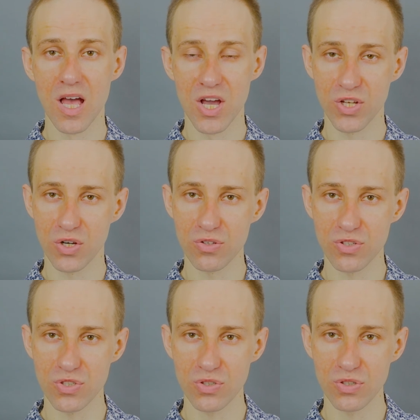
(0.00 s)
and
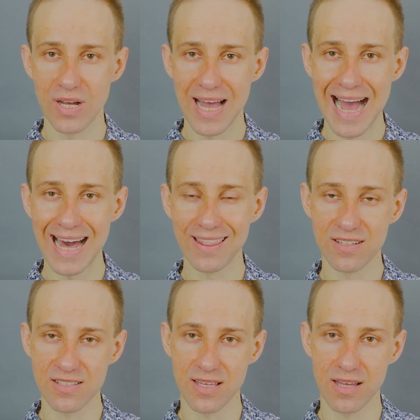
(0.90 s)
also
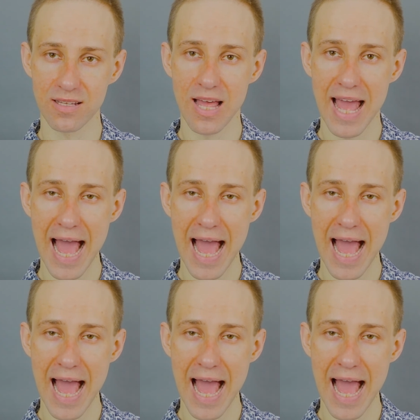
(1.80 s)
understand